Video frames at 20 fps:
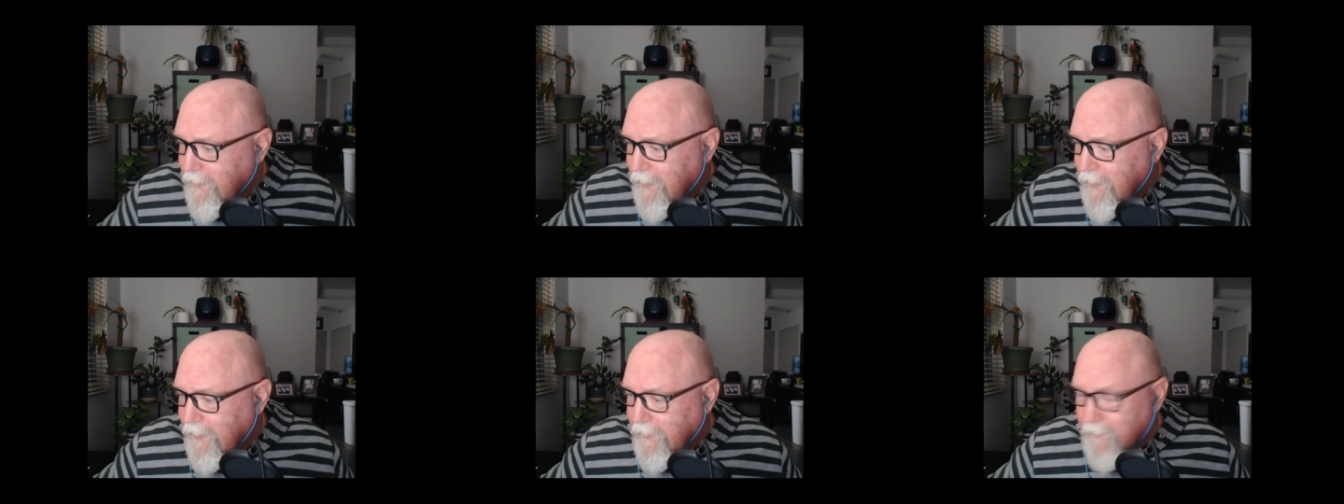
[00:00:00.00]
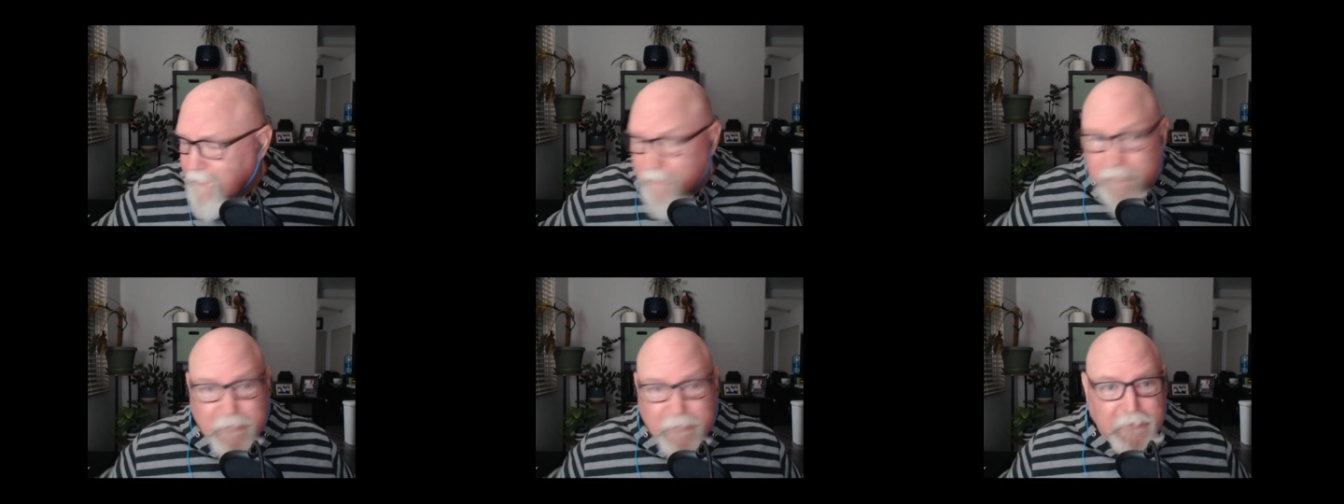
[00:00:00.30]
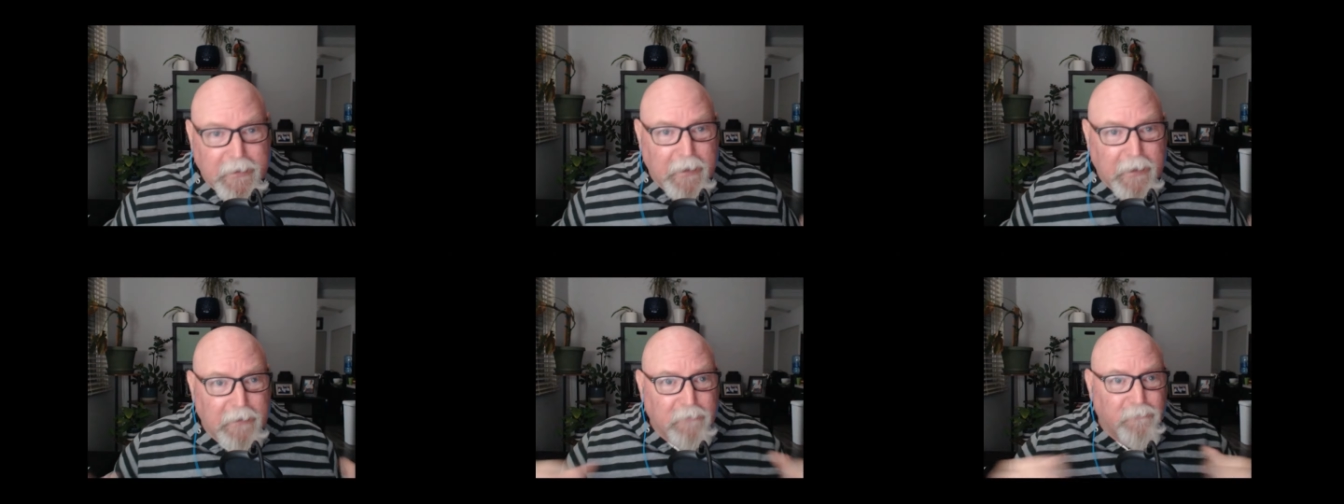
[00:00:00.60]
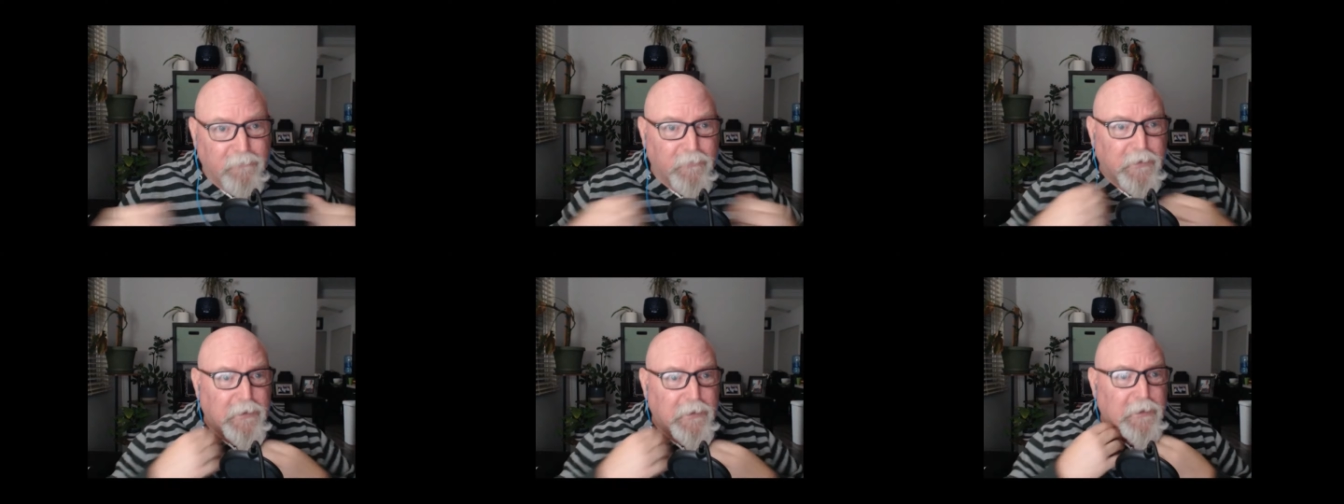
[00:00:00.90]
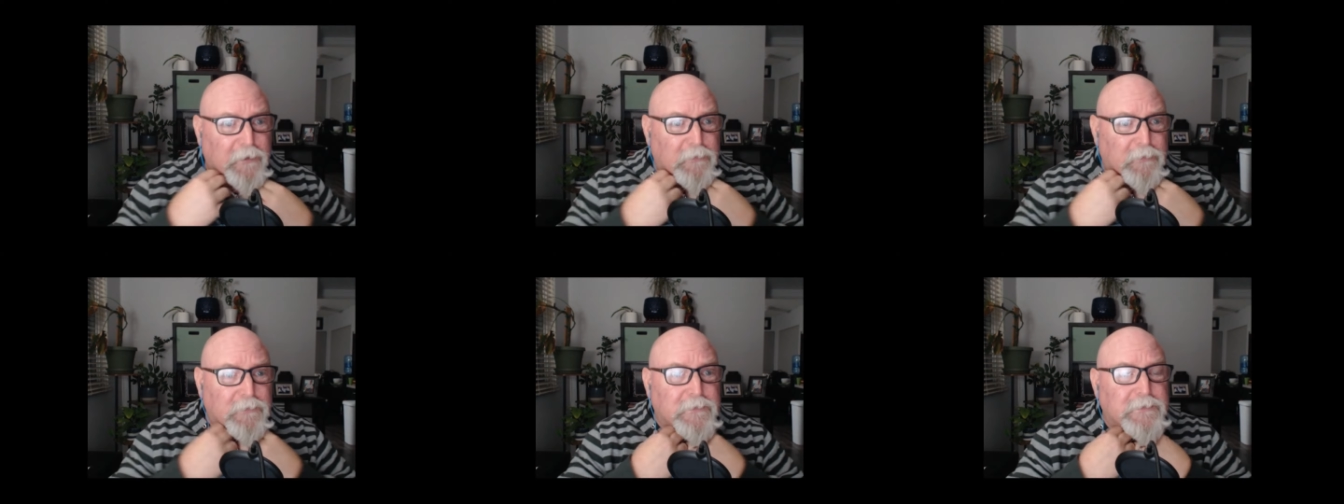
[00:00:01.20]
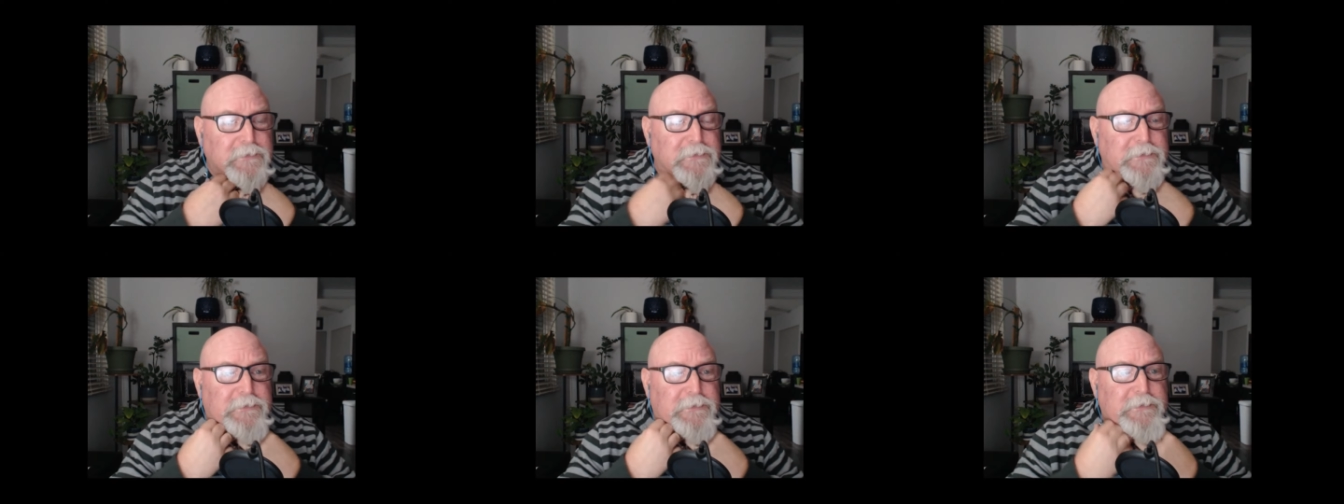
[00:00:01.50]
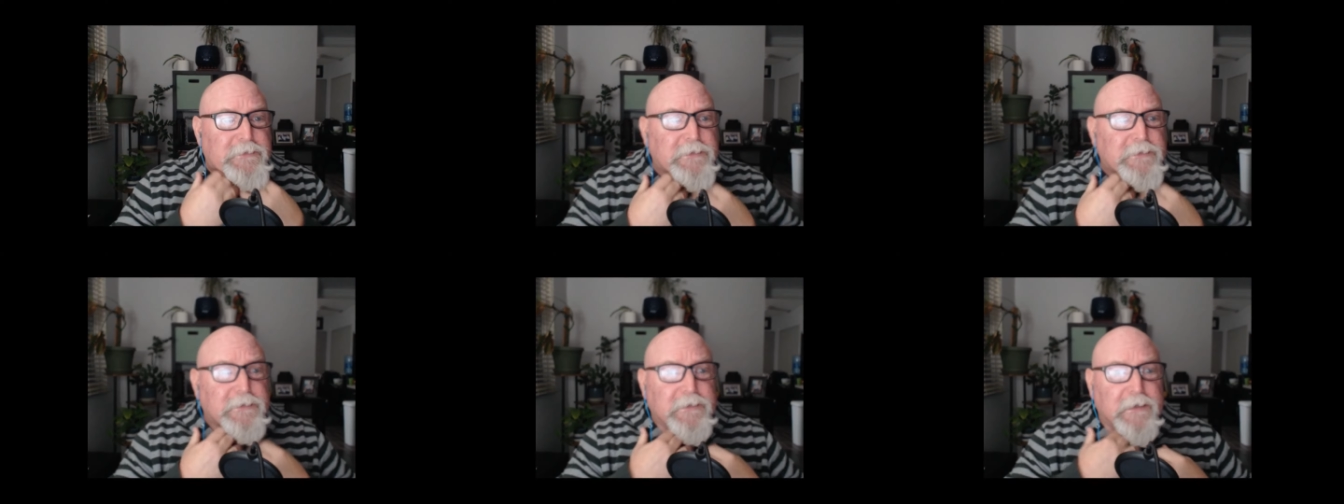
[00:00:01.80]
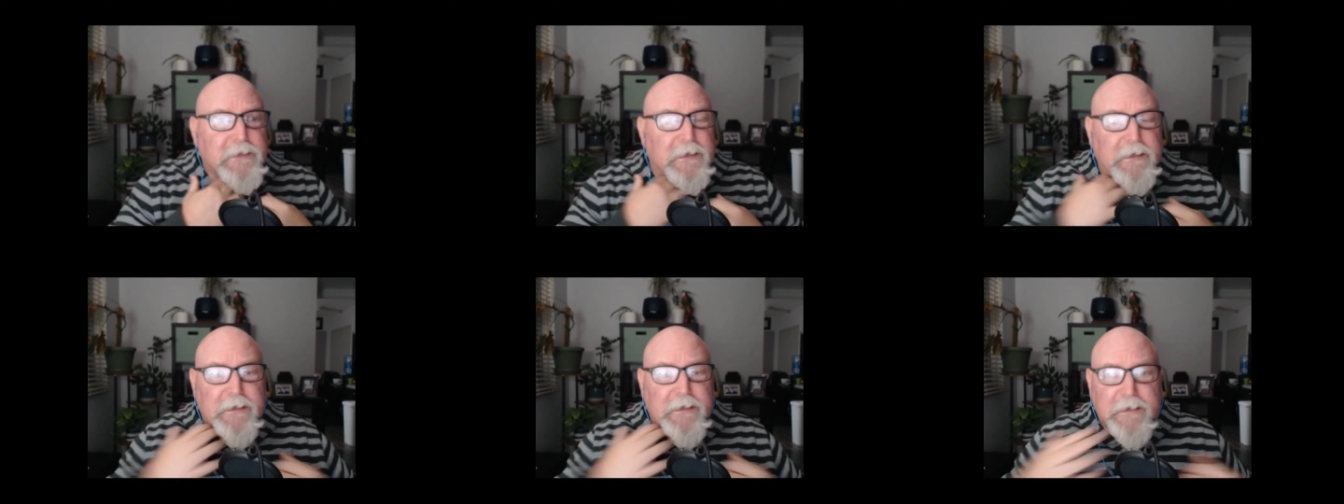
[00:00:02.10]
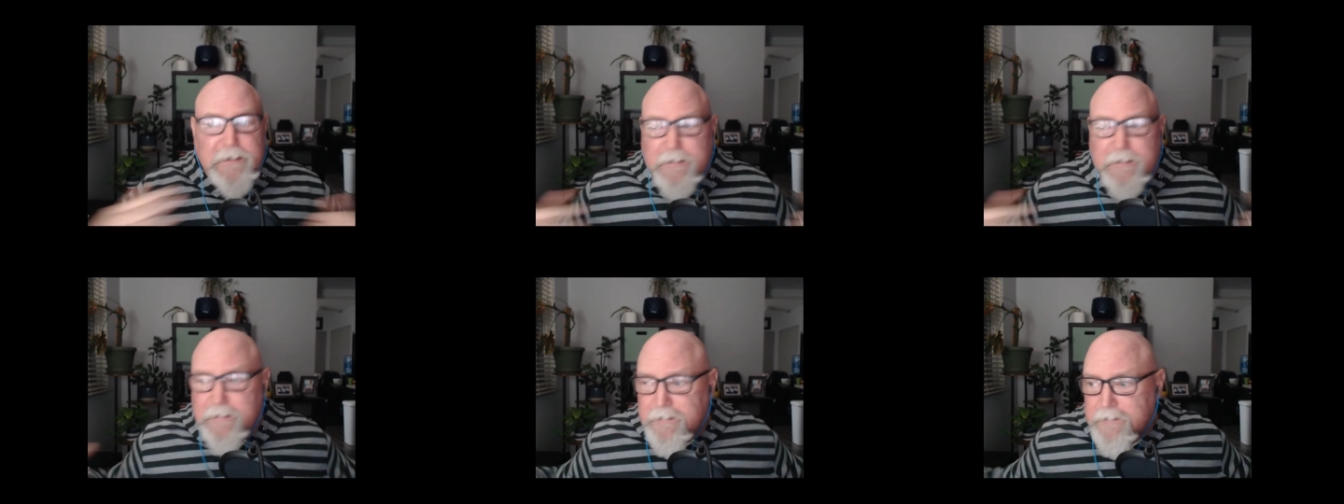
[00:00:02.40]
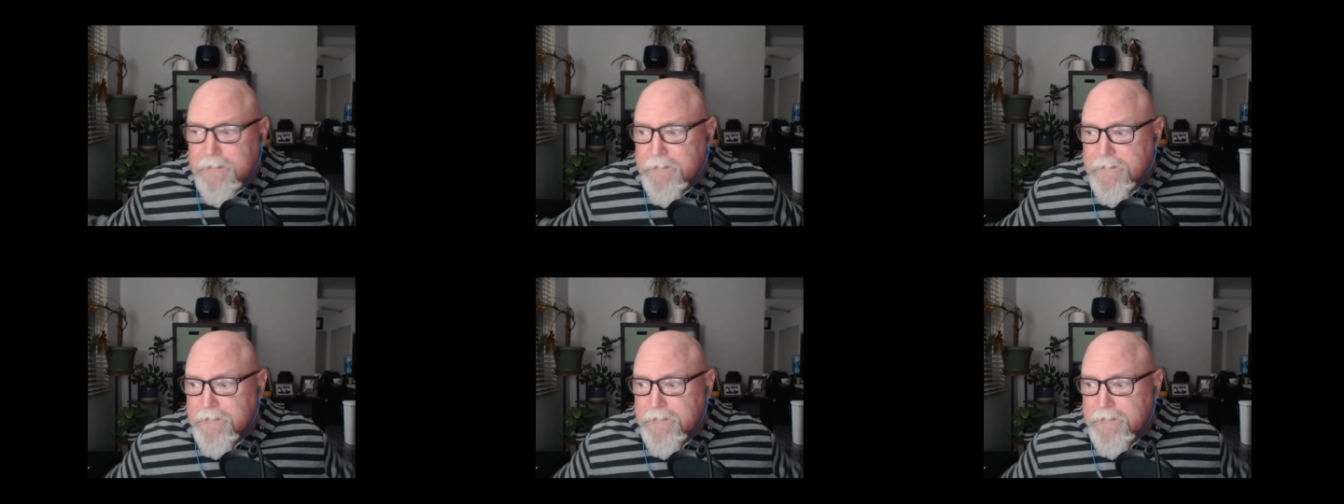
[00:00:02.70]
Uh, today's video, uh,